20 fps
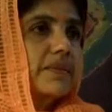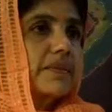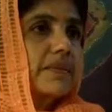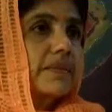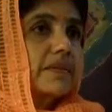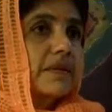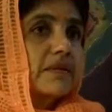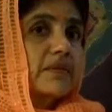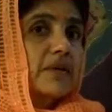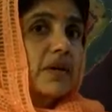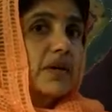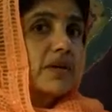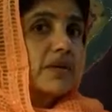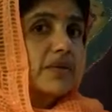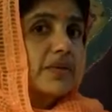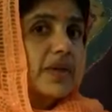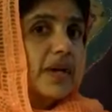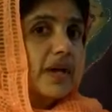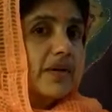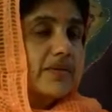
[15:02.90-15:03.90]
Then what do
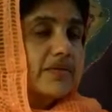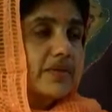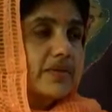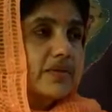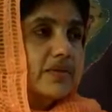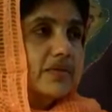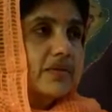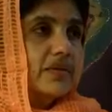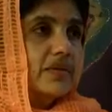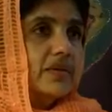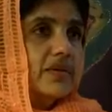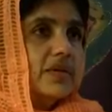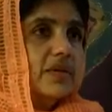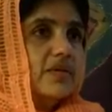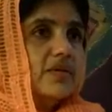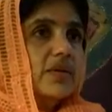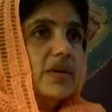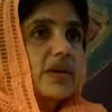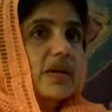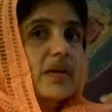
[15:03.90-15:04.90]
we have to do?
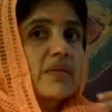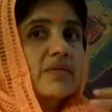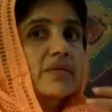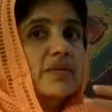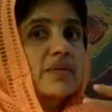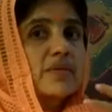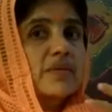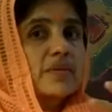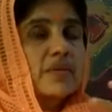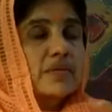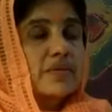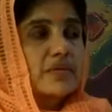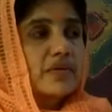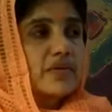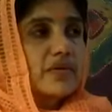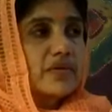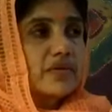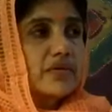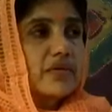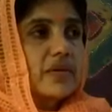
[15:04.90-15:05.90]
What are we supposed to
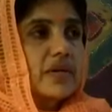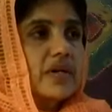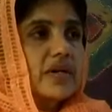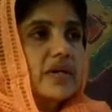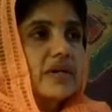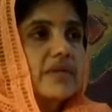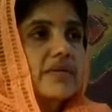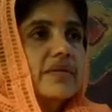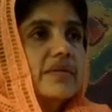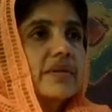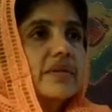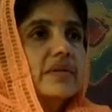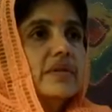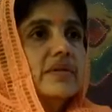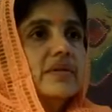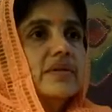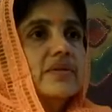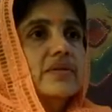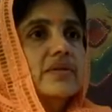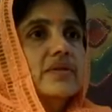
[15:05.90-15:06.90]
do? We, you
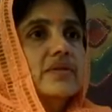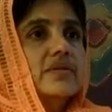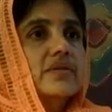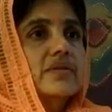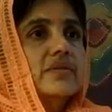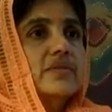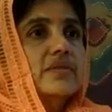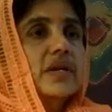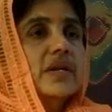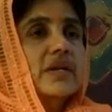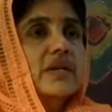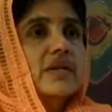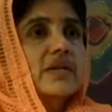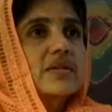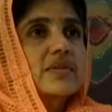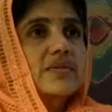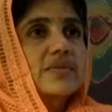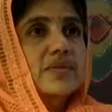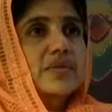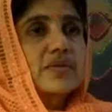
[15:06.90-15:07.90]
know, this, we are not
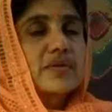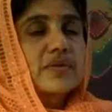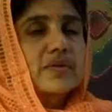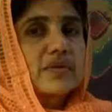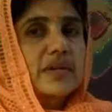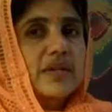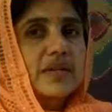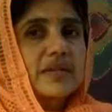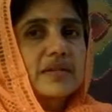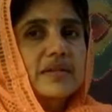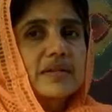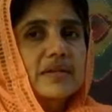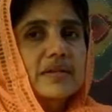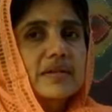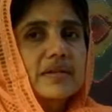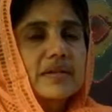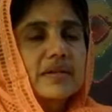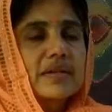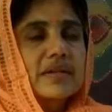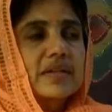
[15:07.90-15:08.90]
supposed to do anything.
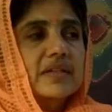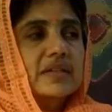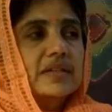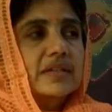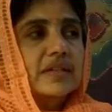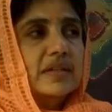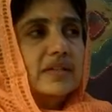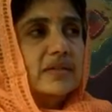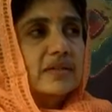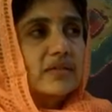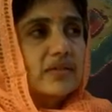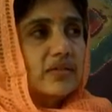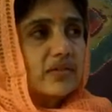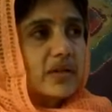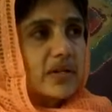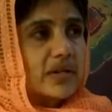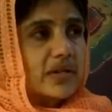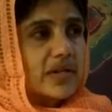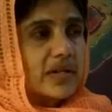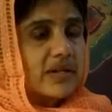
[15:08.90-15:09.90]
The
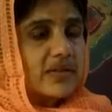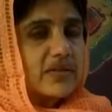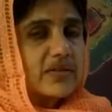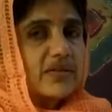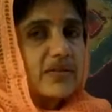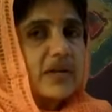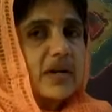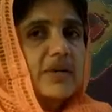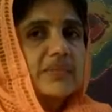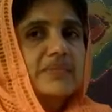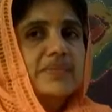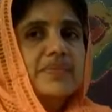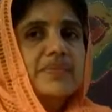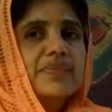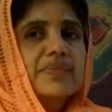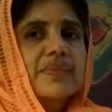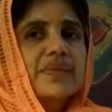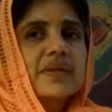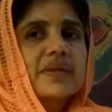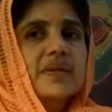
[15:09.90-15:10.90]
student has to come
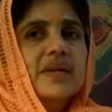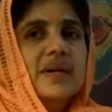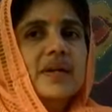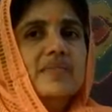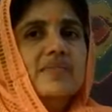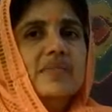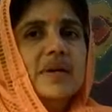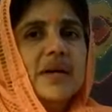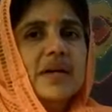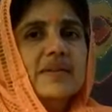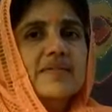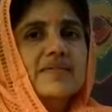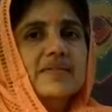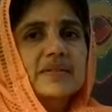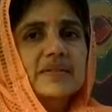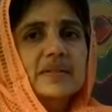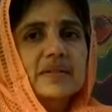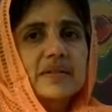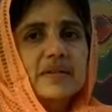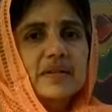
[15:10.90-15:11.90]
and beg for
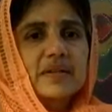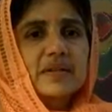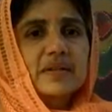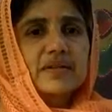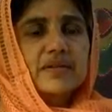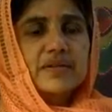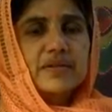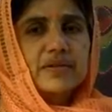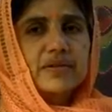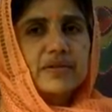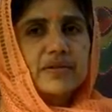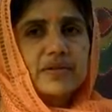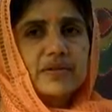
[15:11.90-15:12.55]
the knowledge.